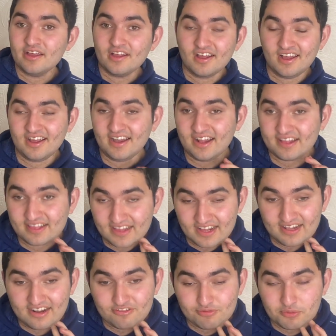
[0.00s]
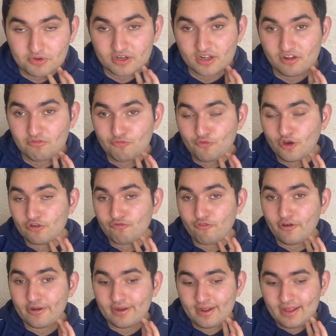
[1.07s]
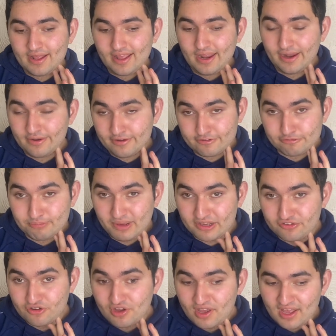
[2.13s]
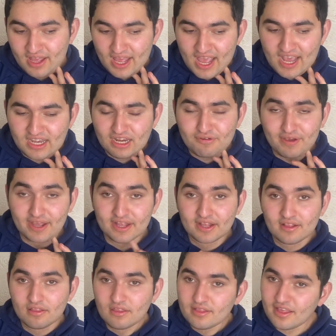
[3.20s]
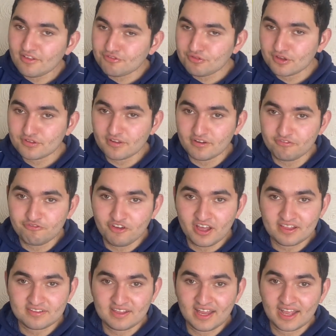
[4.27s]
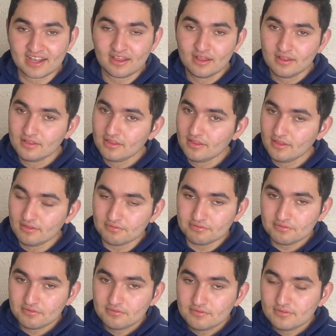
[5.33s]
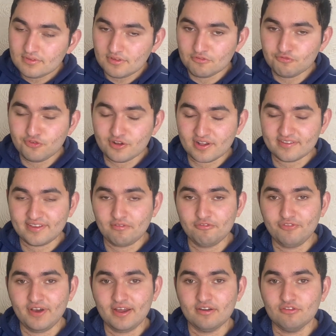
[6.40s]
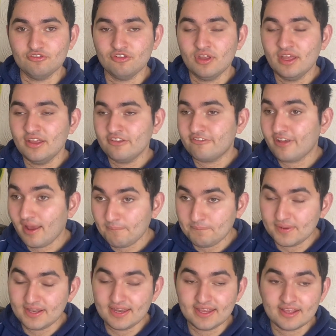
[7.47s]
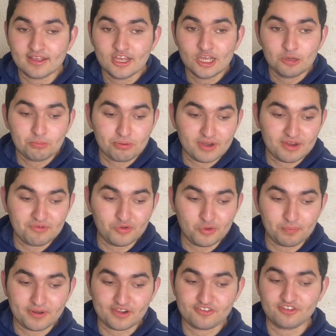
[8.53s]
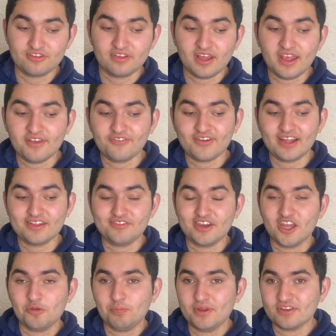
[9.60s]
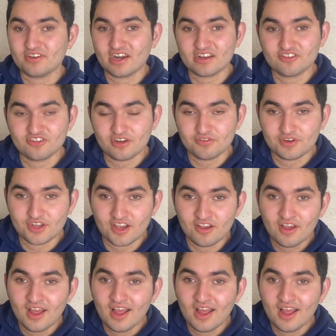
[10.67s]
And I think that's why I'm going to go 1-1 in this match. Anyway, this was your first leg for the semi-finals, Champions League premium predictions. If you like the video, please like and share the video.